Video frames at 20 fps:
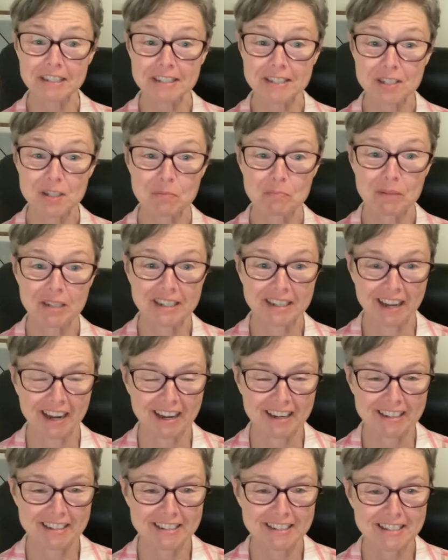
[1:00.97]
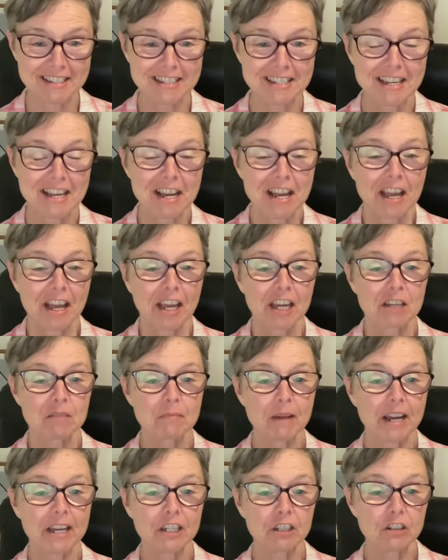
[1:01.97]
this because in
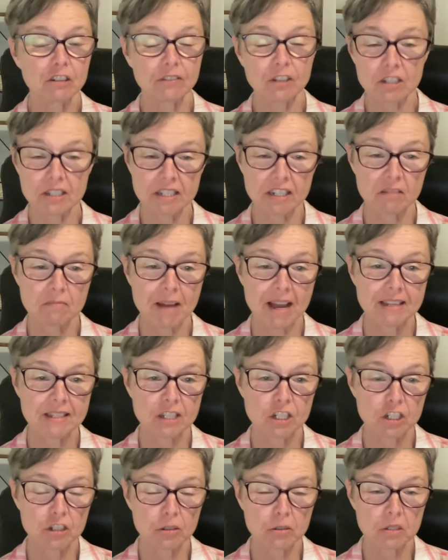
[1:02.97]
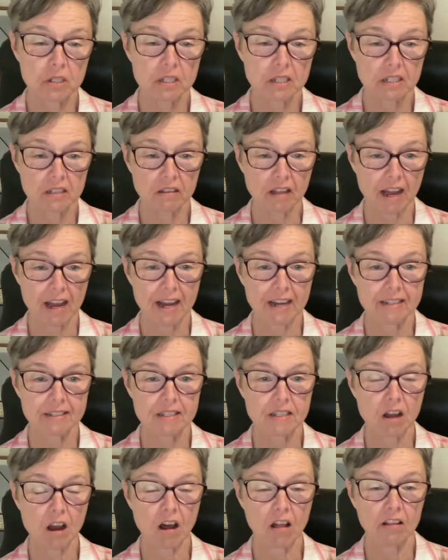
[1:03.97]
my University of Massachusetts
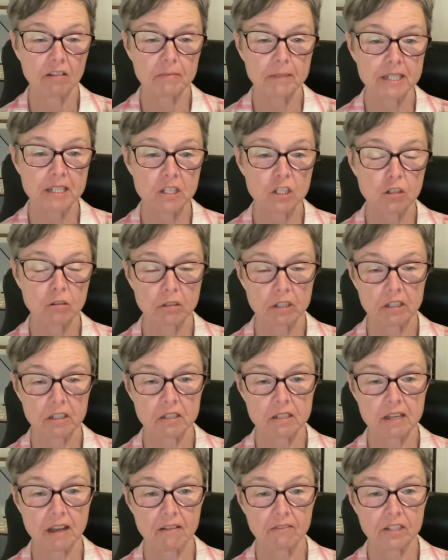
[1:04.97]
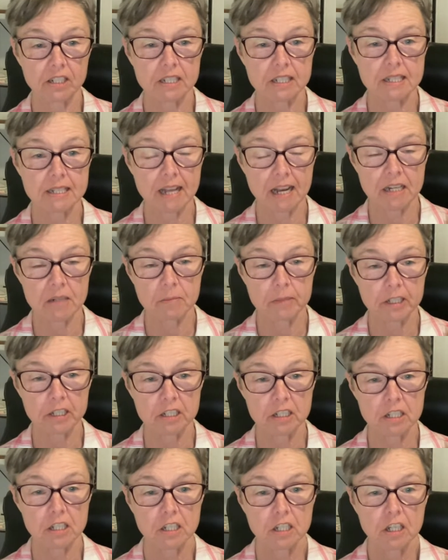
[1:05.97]
class, all of my students have an
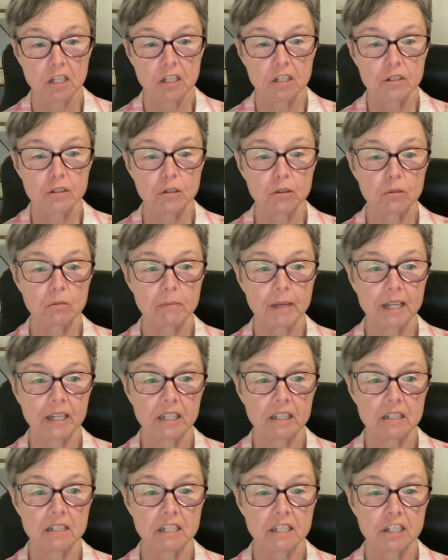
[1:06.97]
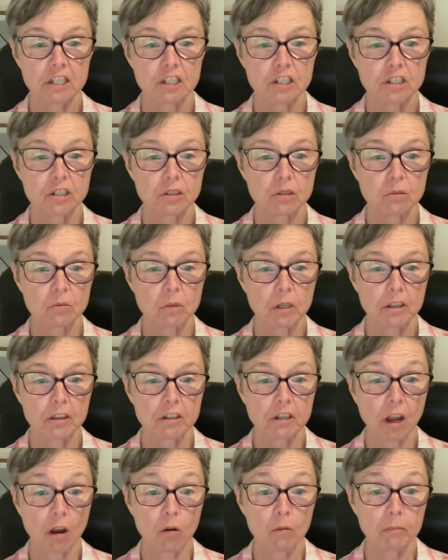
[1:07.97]
assignment to make a dish
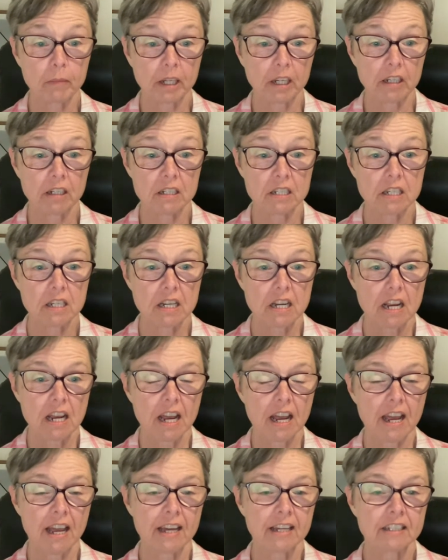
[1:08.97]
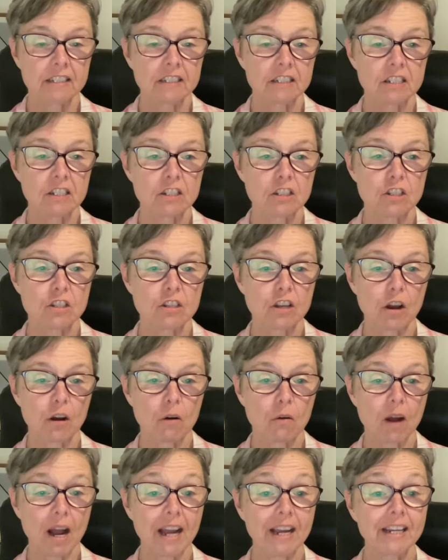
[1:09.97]
with goat meat. And
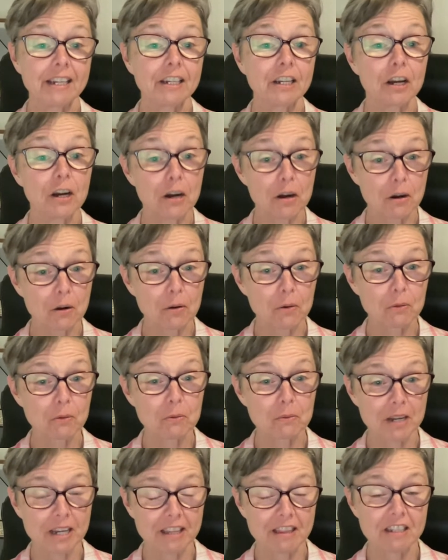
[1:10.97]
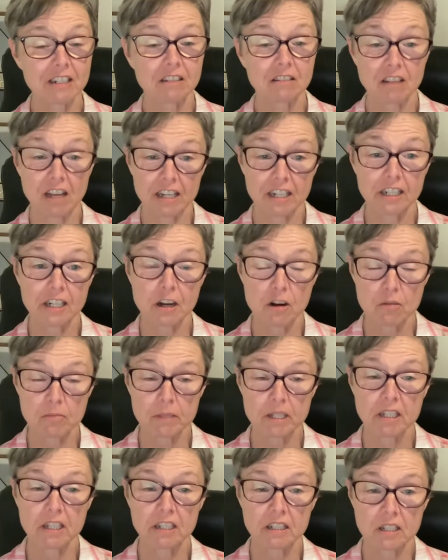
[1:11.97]
so I know the way that a lot of goat
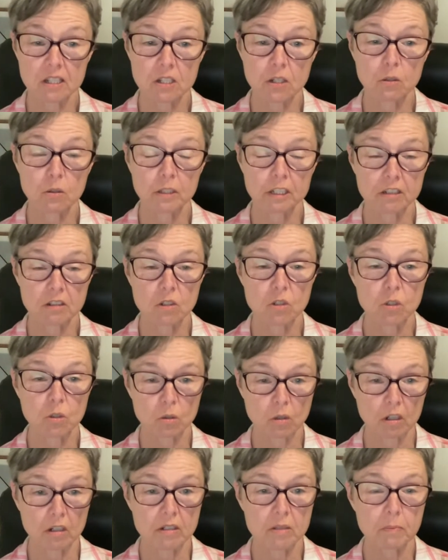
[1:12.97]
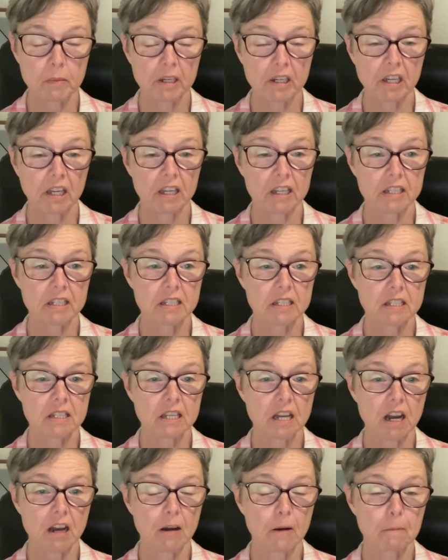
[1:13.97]
meat gets sold in stores
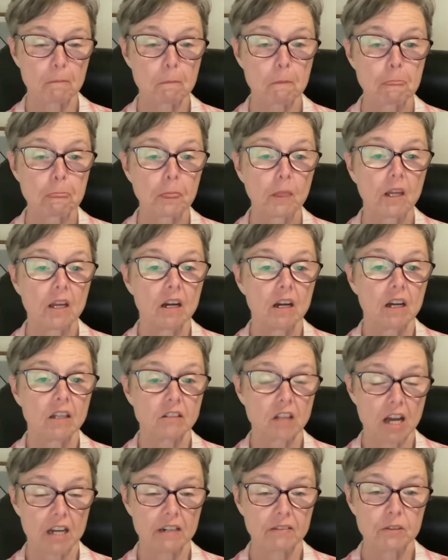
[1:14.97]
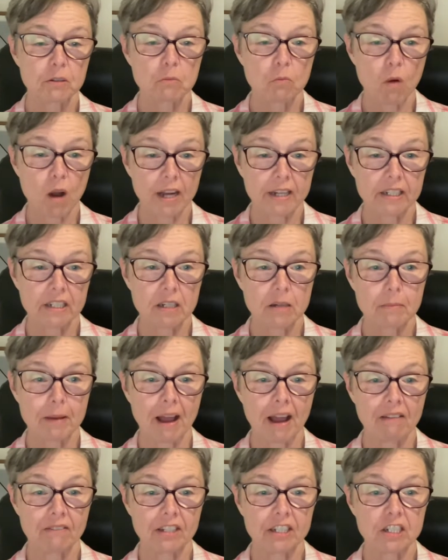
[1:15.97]
because a lot of them wind up
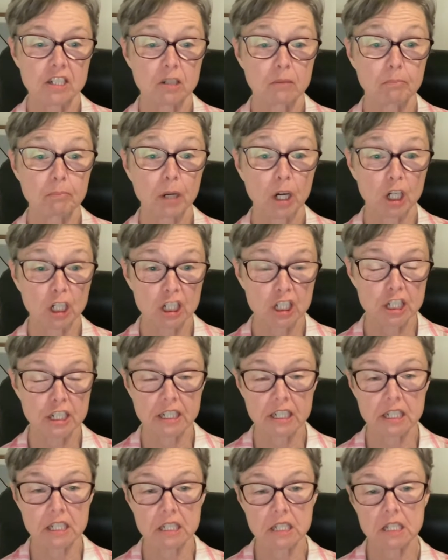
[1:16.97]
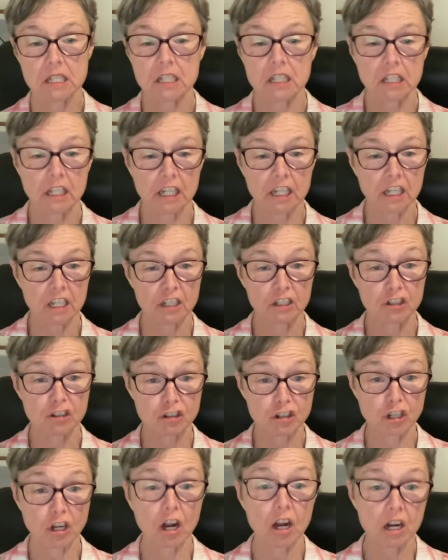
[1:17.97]
having to purchase like a
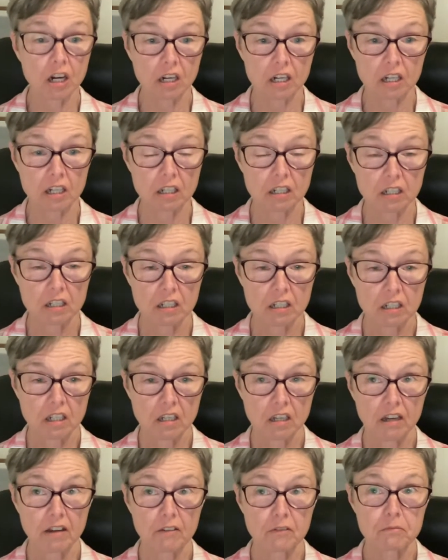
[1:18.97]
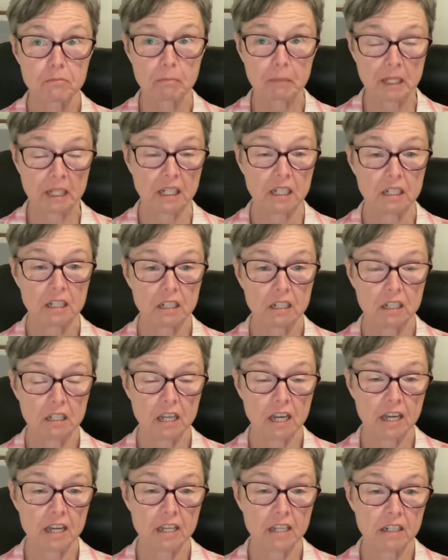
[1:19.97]
chunk of meat.
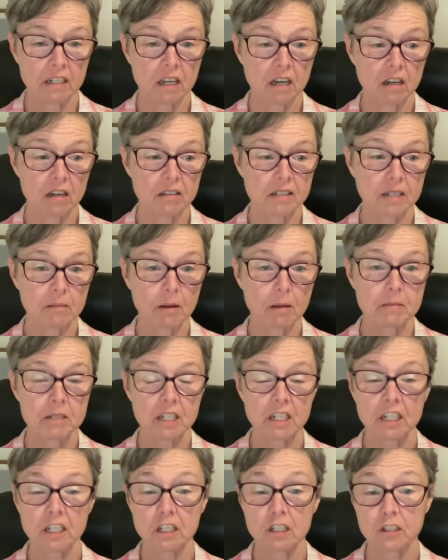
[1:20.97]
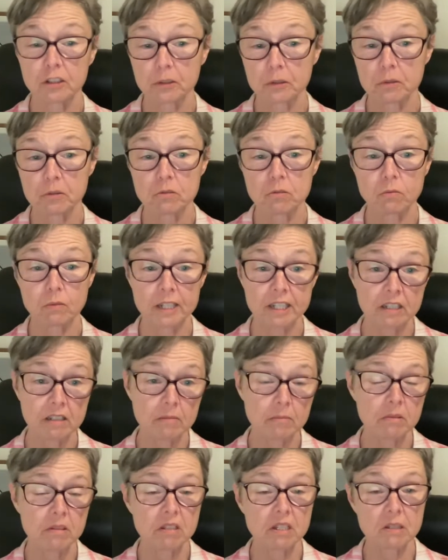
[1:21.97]
And sometimes it includes
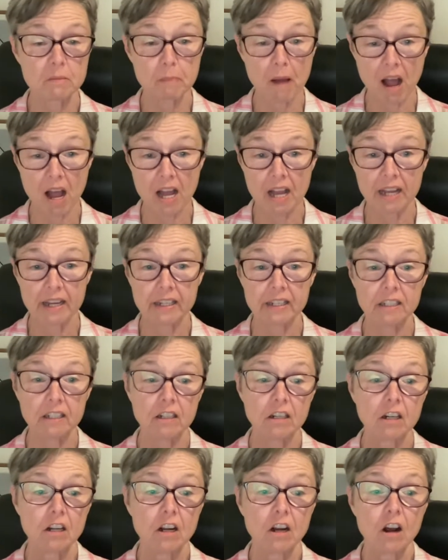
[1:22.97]
ribs, spine,